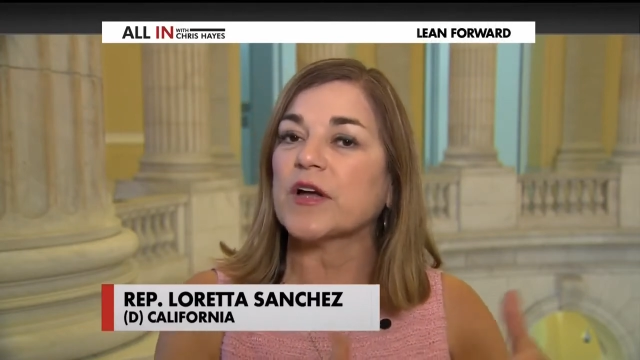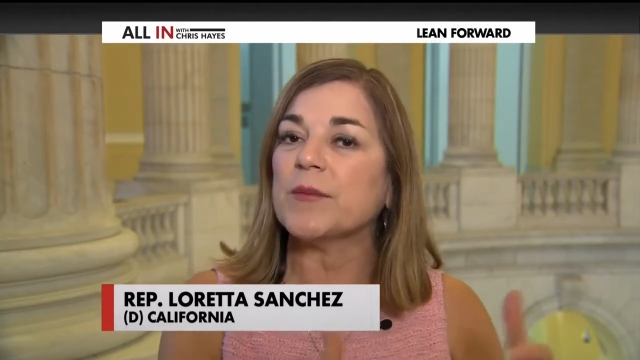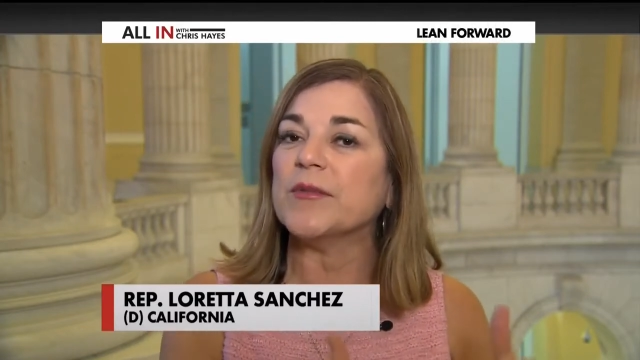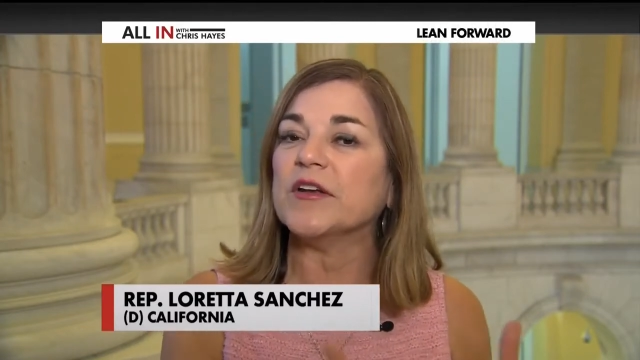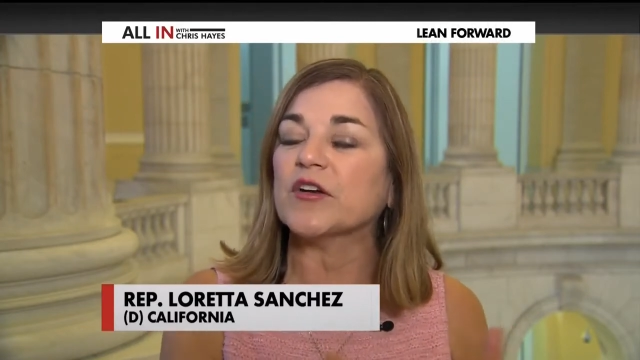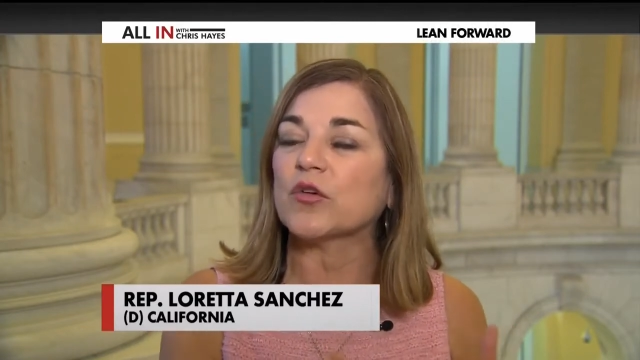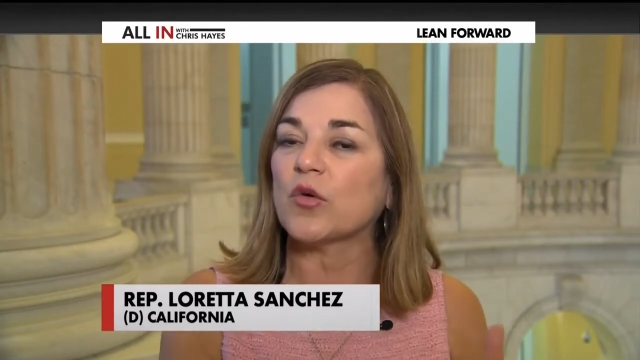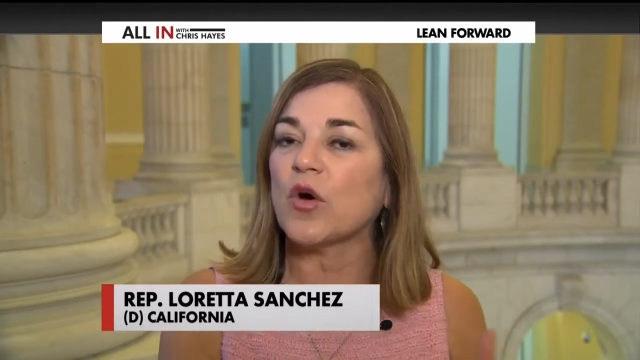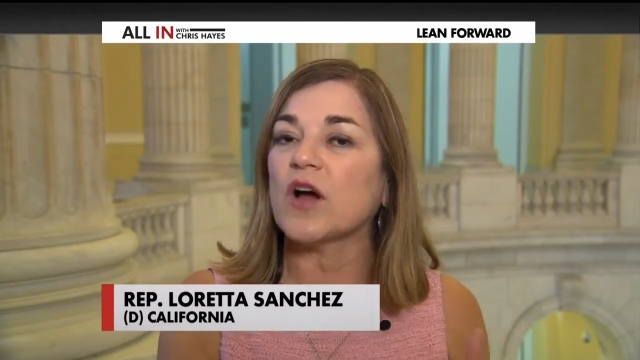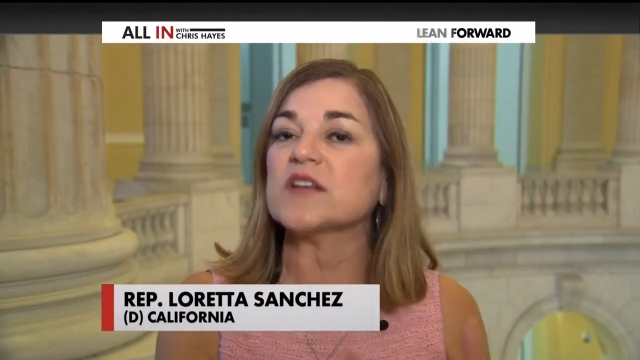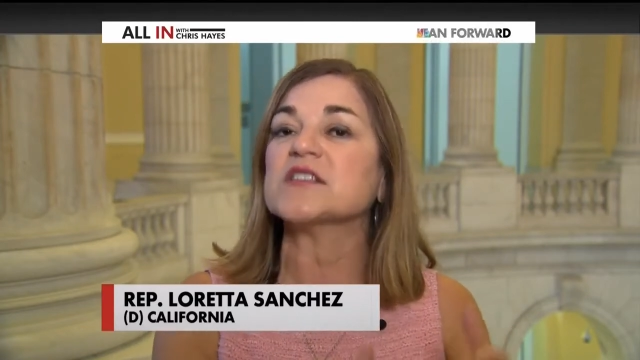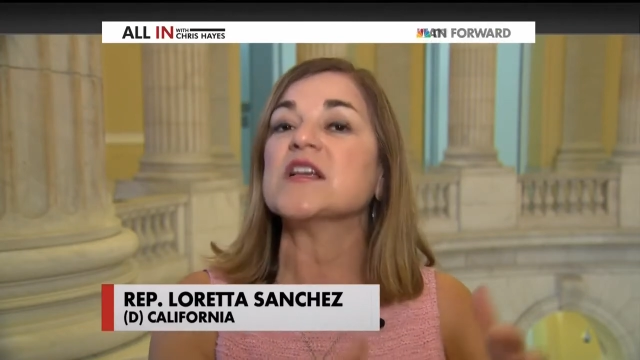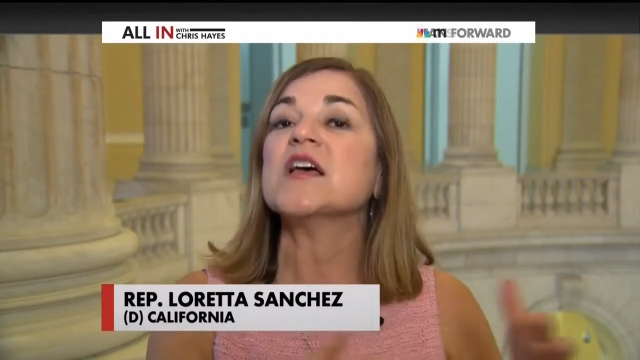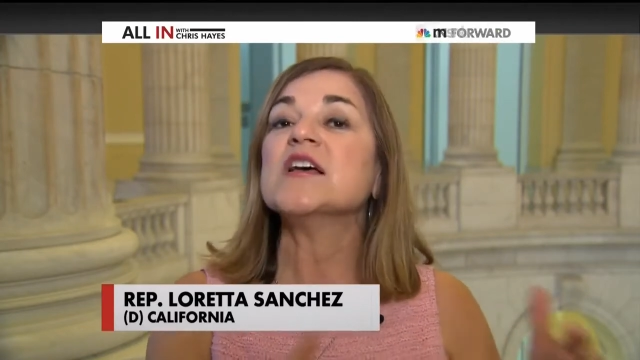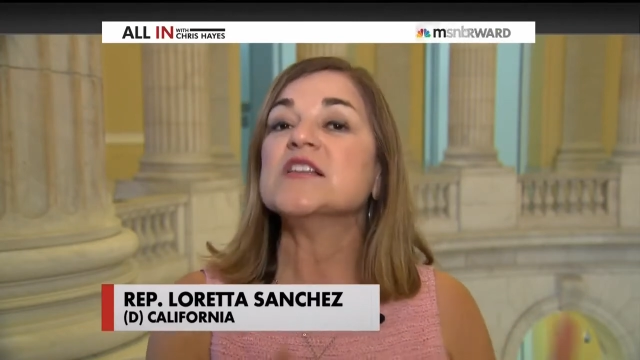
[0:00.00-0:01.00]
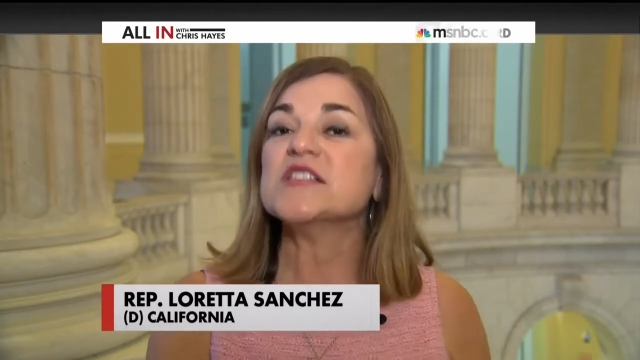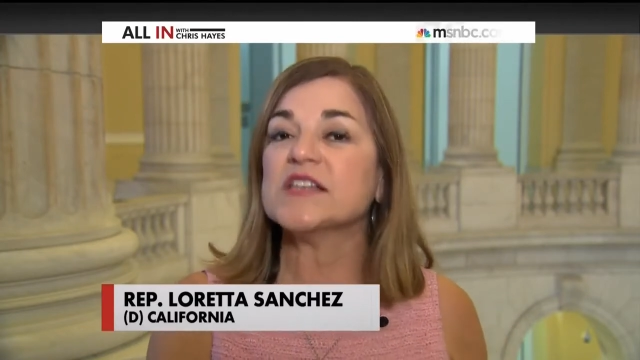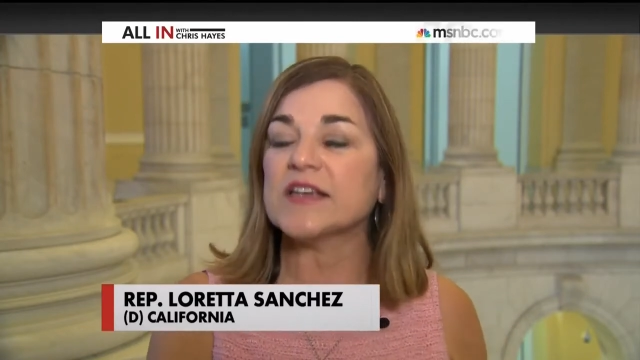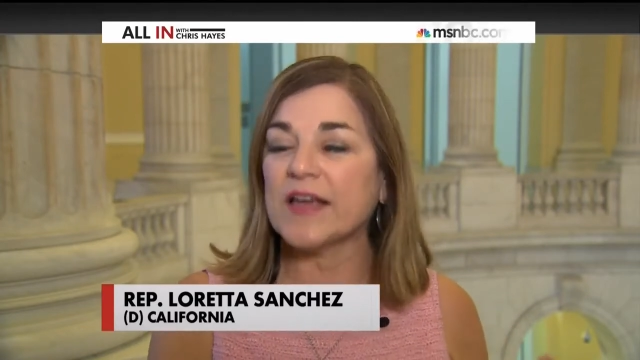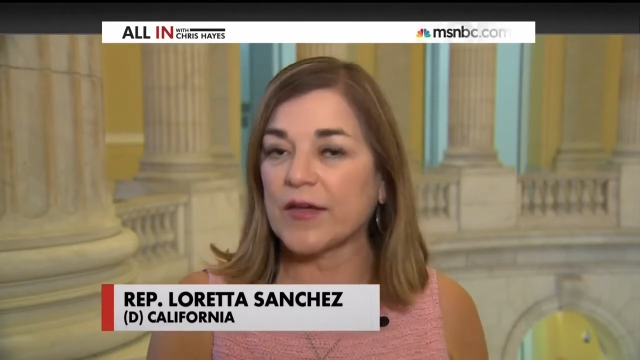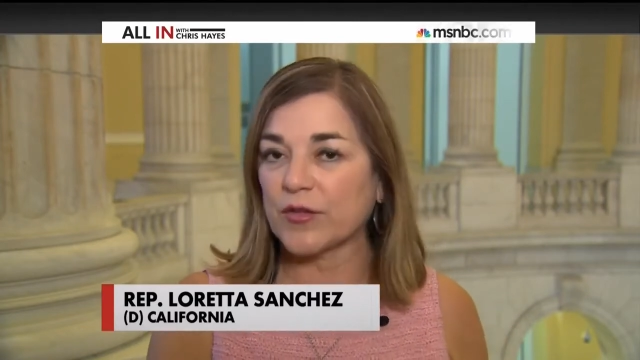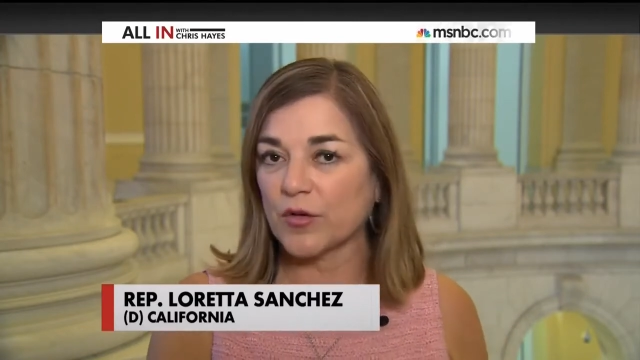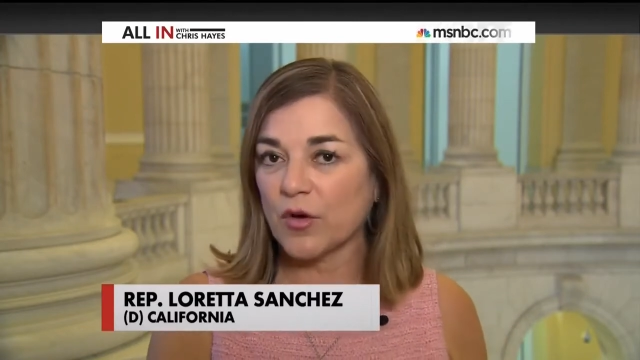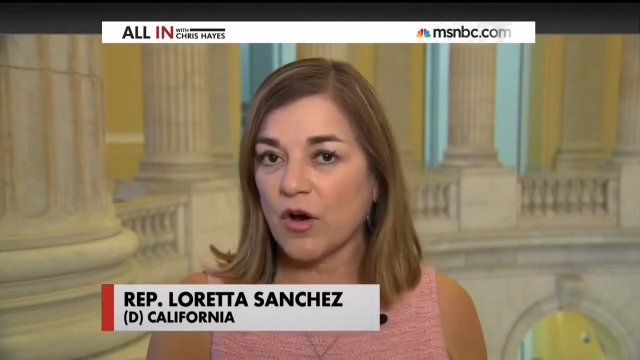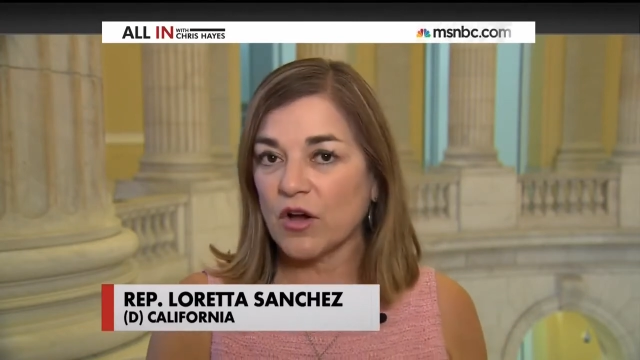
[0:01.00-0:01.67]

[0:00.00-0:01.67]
coming across together